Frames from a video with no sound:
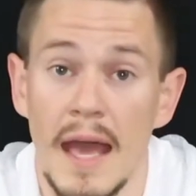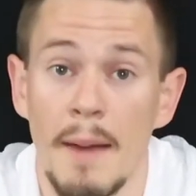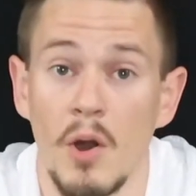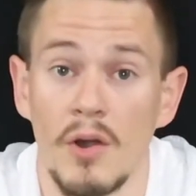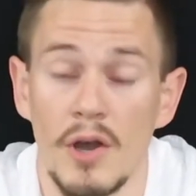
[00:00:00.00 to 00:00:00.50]

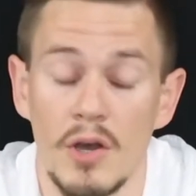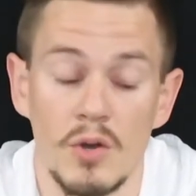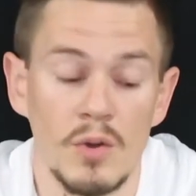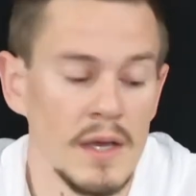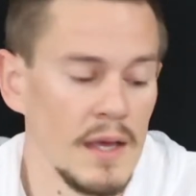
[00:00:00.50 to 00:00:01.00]

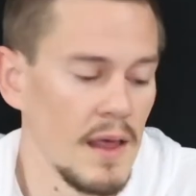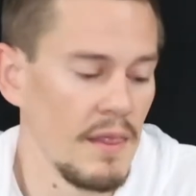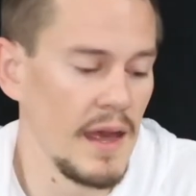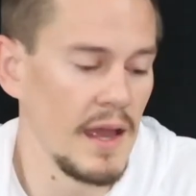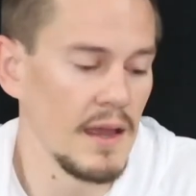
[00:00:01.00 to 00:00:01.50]
MRO,
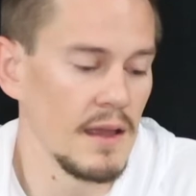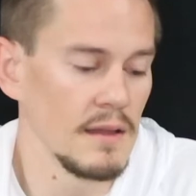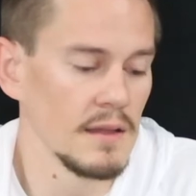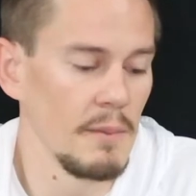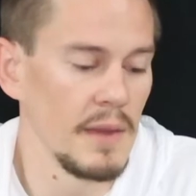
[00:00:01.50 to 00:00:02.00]

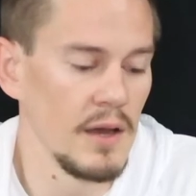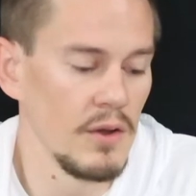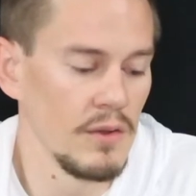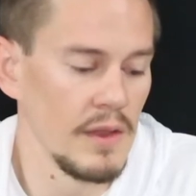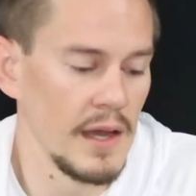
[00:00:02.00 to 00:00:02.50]
they let me
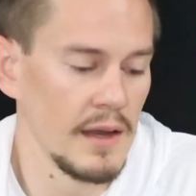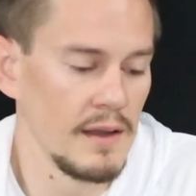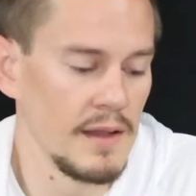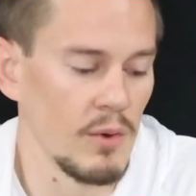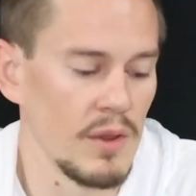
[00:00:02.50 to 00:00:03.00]
know
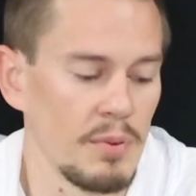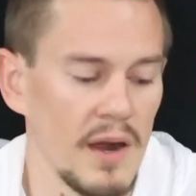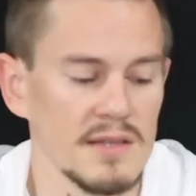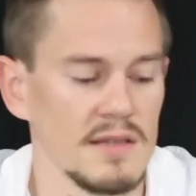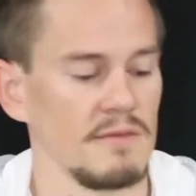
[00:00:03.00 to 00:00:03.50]
that they were in the
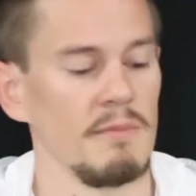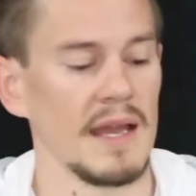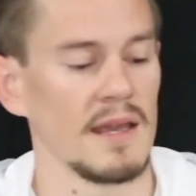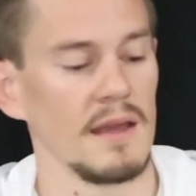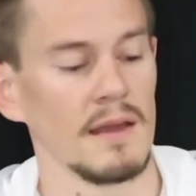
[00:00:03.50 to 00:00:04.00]
process of
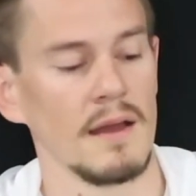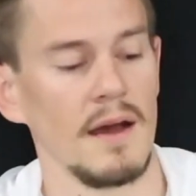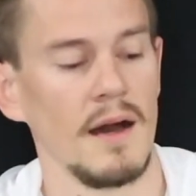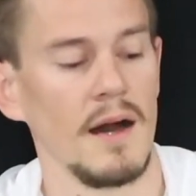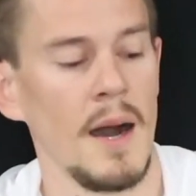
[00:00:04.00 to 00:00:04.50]
making
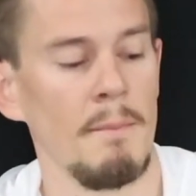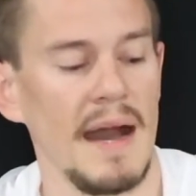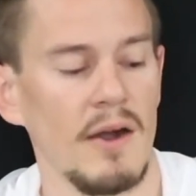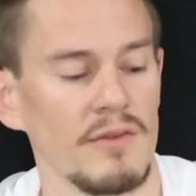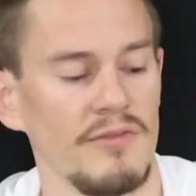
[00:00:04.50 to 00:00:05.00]
a
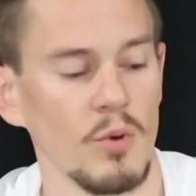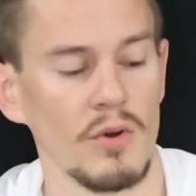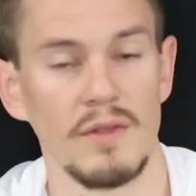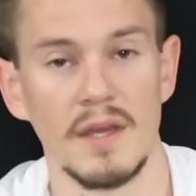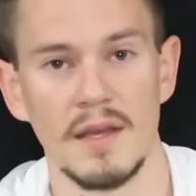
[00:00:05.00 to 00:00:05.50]
mount
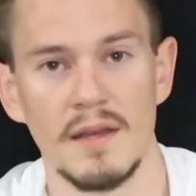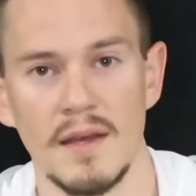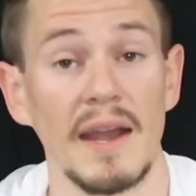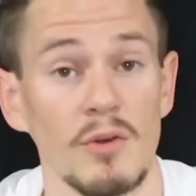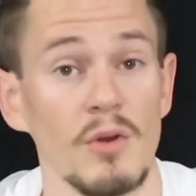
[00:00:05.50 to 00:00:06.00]
for the
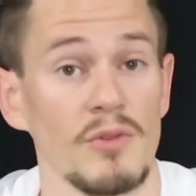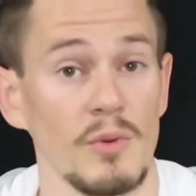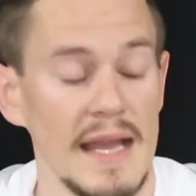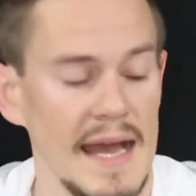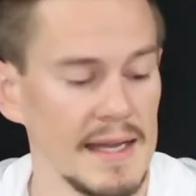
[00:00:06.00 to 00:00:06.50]
Micro
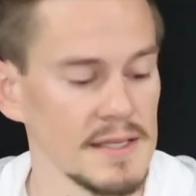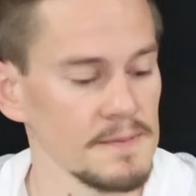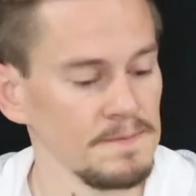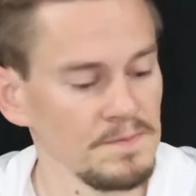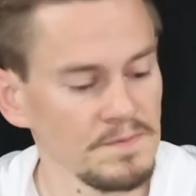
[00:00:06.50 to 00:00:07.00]

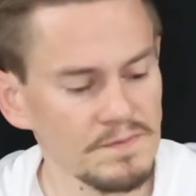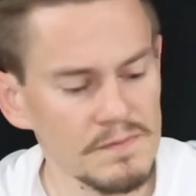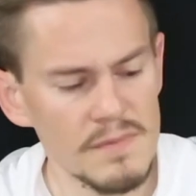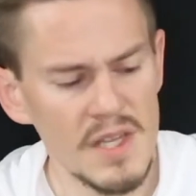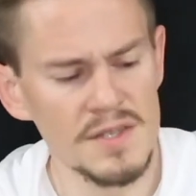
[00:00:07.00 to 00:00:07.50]
3X.
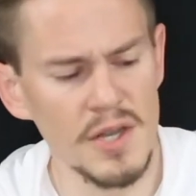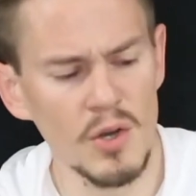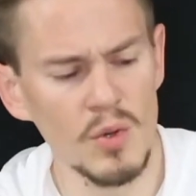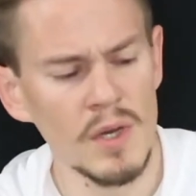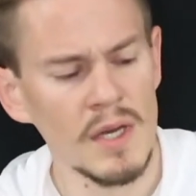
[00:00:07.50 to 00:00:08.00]

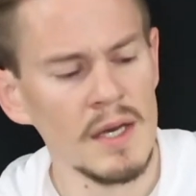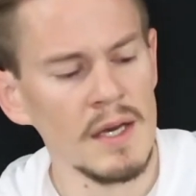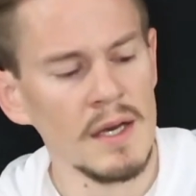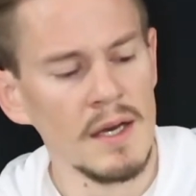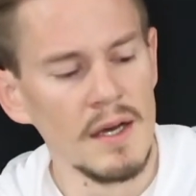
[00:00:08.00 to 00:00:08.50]
So
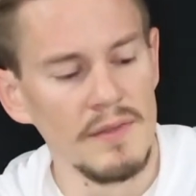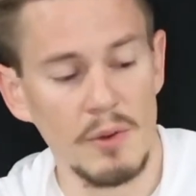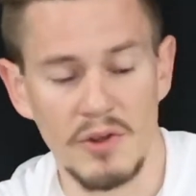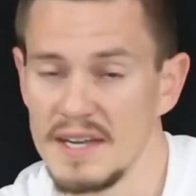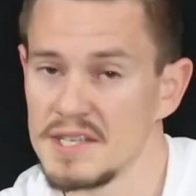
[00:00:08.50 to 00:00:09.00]
they
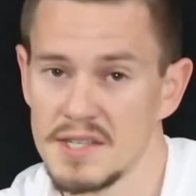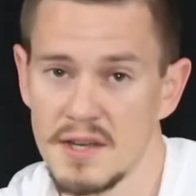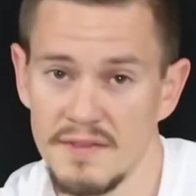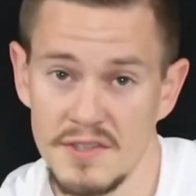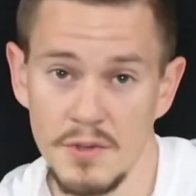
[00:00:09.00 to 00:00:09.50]
were gracious
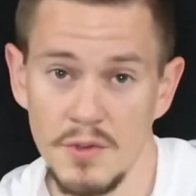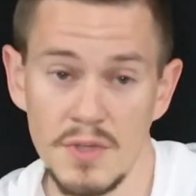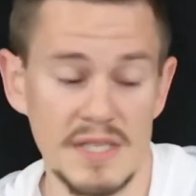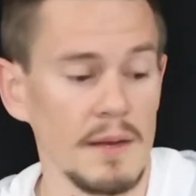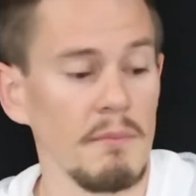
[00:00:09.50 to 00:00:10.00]
enough to
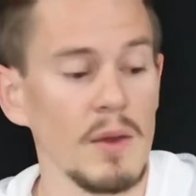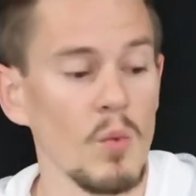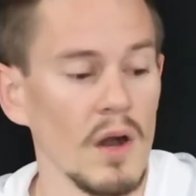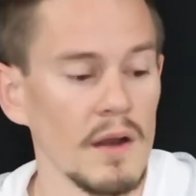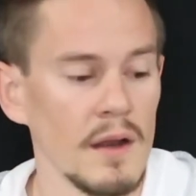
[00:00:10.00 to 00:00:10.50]
send me
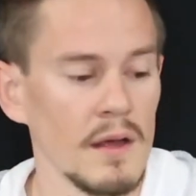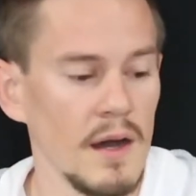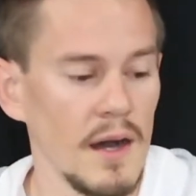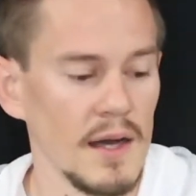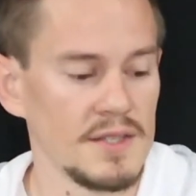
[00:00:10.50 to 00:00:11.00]
one
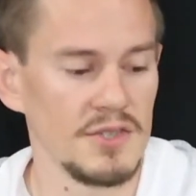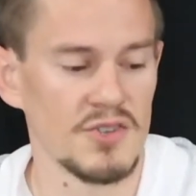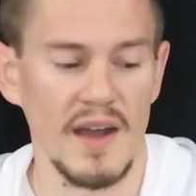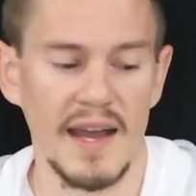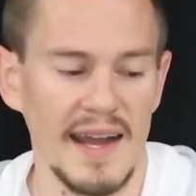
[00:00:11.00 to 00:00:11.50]
to
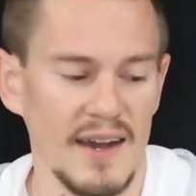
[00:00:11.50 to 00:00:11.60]
try it